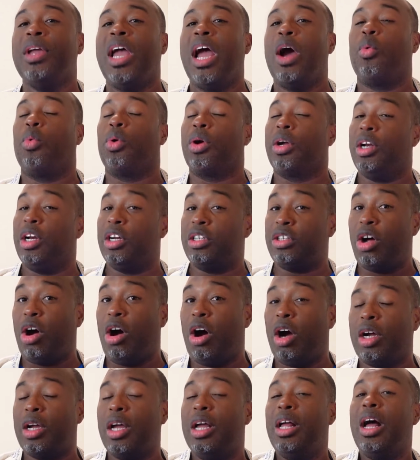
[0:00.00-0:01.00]
And we're going to
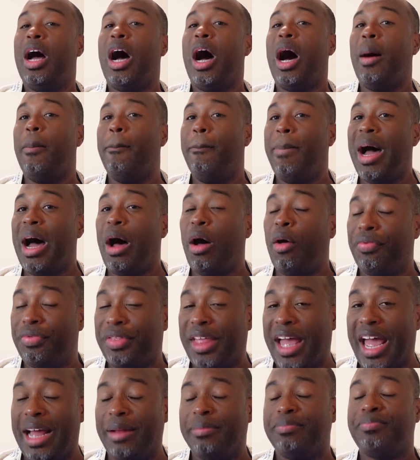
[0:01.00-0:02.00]
talk about
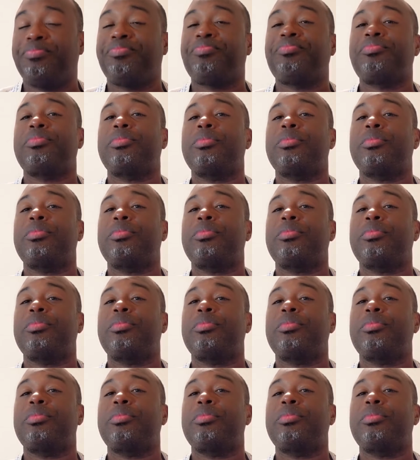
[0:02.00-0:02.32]
that.